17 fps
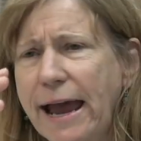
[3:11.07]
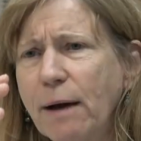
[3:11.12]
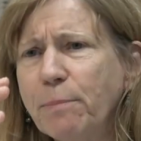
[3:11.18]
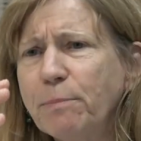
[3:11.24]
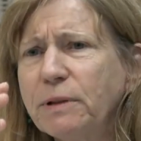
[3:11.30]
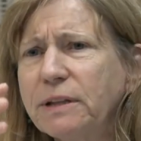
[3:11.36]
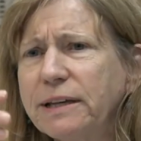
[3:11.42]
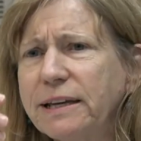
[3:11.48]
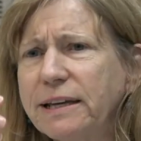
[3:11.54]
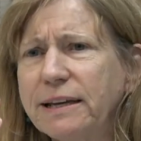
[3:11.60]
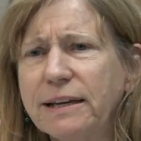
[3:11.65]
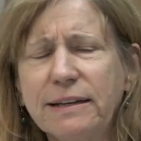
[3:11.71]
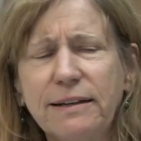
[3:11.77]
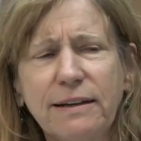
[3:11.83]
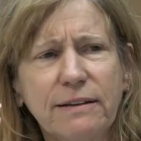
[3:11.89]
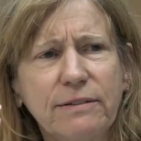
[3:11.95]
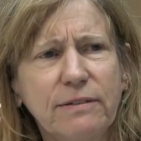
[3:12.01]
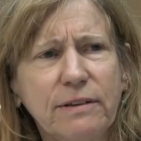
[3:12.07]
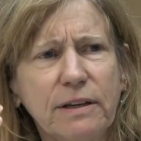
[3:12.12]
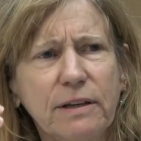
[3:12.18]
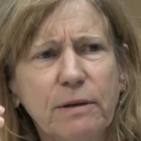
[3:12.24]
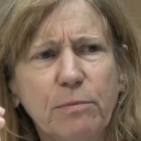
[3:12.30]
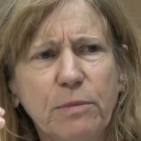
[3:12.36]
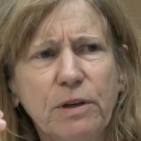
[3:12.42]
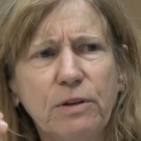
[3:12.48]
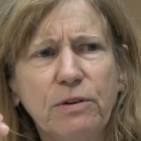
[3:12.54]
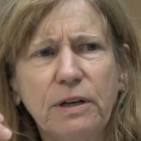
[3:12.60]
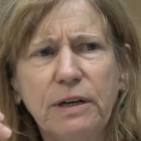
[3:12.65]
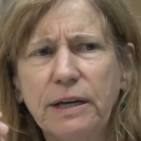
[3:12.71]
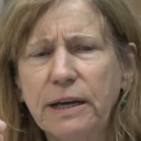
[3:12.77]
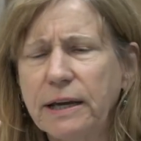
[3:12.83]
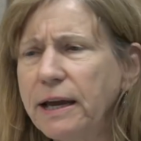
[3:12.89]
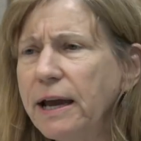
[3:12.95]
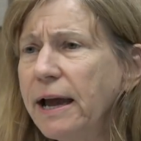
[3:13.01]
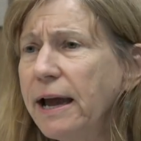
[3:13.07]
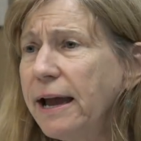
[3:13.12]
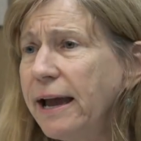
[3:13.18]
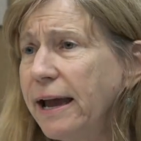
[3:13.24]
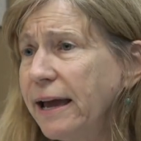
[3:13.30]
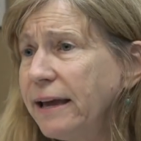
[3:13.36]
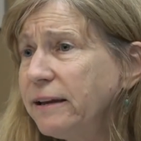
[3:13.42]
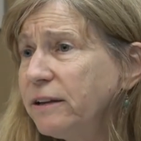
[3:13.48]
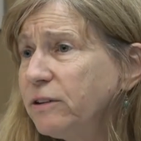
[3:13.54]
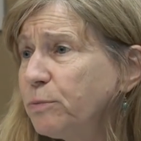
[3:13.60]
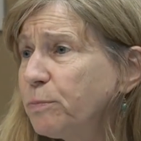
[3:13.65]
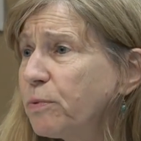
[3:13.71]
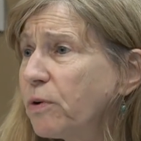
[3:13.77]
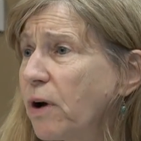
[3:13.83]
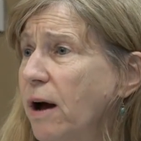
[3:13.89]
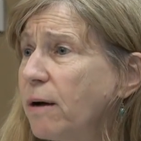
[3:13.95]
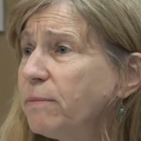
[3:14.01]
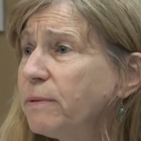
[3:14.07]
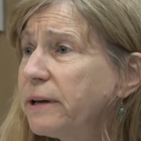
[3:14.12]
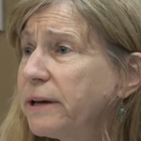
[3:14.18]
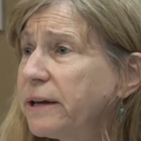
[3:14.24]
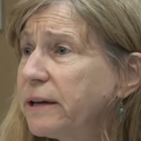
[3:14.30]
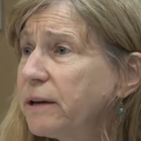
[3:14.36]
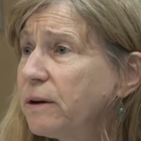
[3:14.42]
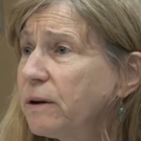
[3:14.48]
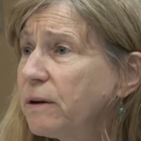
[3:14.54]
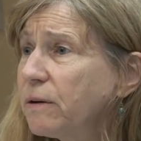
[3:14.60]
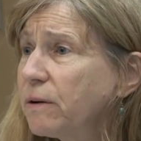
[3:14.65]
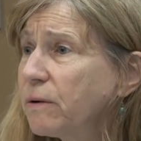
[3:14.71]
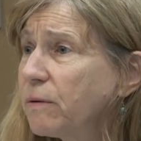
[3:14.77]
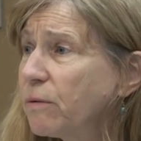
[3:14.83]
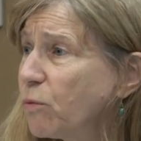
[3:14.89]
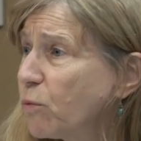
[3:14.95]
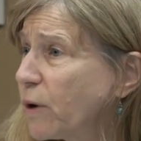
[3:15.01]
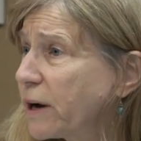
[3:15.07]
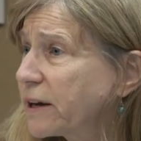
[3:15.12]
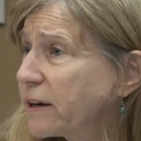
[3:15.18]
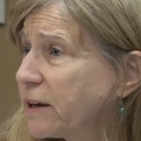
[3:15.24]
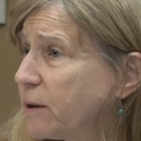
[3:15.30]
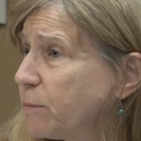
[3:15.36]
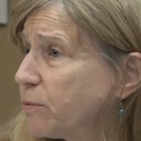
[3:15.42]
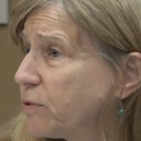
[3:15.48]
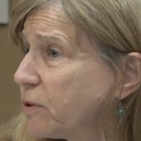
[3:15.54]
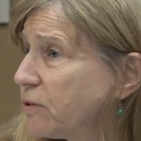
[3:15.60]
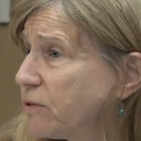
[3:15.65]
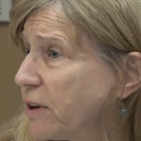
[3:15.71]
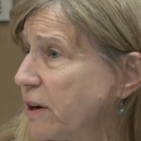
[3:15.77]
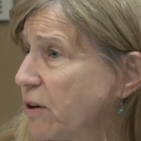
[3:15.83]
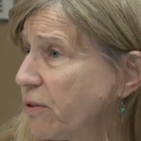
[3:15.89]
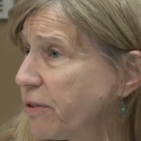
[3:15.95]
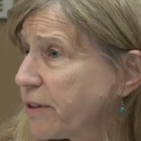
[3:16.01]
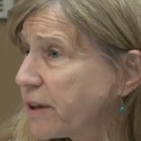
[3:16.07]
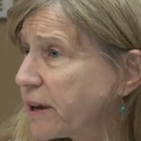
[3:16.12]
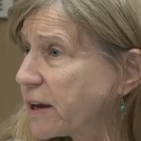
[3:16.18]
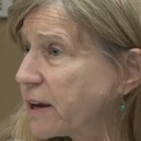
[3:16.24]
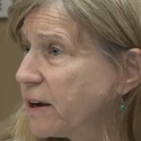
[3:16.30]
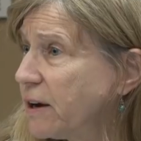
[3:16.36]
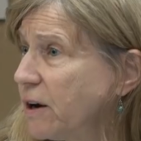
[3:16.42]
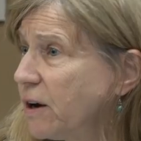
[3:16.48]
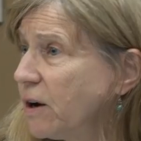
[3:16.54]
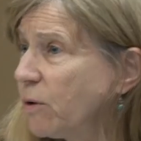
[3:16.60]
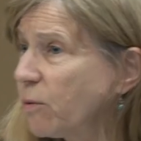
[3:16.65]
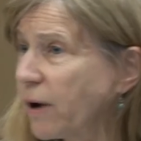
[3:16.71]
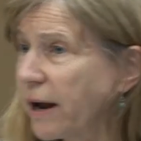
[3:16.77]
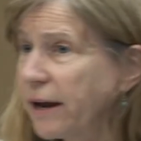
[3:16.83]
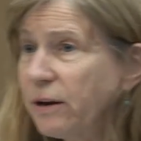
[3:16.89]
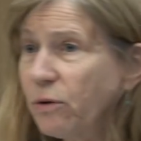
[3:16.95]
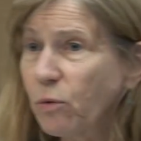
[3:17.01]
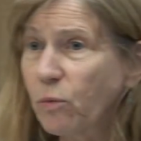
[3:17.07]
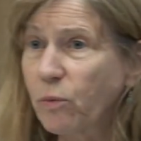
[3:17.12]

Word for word: happily in us in community, and it's probably what keeps us healthy, right?